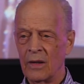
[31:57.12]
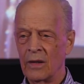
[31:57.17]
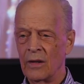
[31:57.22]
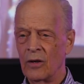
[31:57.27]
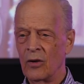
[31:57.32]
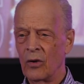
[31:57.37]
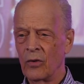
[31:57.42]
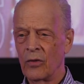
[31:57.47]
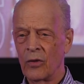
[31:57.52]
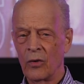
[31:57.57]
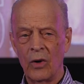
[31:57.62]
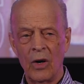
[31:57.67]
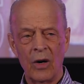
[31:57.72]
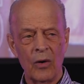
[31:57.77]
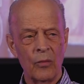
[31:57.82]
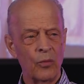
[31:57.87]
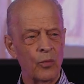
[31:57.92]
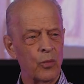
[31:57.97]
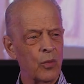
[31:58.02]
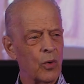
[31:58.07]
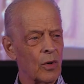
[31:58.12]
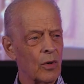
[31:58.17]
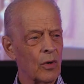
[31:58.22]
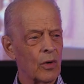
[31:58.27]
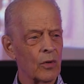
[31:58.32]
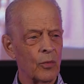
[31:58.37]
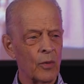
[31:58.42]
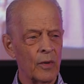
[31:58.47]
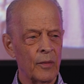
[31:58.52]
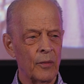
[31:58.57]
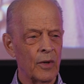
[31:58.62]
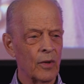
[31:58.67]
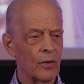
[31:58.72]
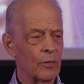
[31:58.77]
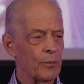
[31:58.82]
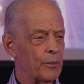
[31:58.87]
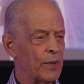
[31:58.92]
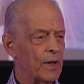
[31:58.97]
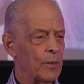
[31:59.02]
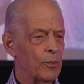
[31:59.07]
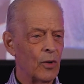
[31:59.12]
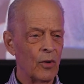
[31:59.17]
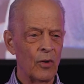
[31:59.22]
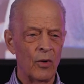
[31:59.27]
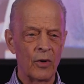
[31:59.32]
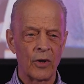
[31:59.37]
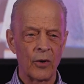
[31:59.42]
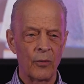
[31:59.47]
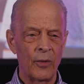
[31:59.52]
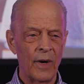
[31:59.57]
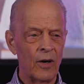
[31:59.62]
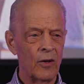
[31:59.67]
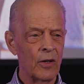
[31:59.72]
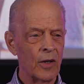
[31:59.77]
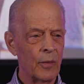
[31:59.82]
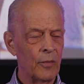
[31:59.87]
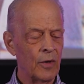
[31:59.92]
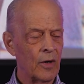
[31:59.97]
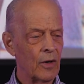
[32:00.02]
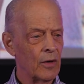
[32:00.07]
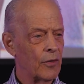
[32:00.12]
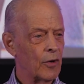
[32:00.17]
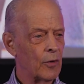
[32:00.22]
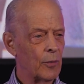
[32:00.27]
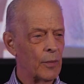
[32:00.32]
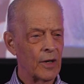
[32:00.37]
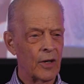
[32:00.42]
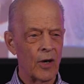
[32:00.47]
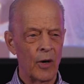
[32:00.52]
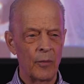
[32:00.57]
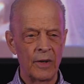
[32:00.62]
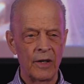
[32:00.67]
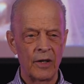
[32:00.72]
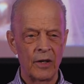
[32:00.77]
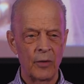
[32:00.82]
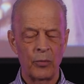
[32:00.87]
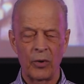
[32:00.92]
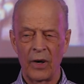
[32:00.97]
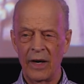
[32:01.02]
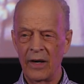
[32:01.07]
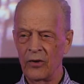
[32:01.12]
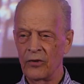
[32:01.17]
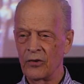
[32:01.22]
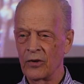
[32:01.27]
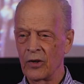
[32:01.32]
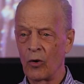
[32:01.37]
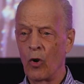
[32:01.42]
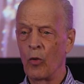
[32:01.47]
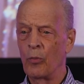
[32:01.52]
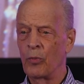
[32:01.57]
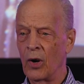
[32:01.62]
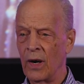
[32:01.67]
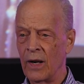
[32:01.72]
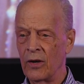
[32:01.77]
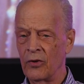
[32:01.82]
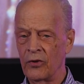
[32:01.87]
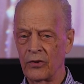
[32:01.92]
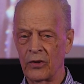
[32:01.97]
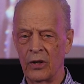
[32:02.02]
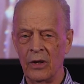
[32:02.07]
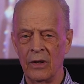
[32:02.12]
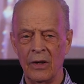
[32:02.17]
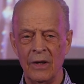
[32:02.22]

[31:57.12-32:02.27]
You know, the, a world where we, people look around and they're becoming depressed and oppressed,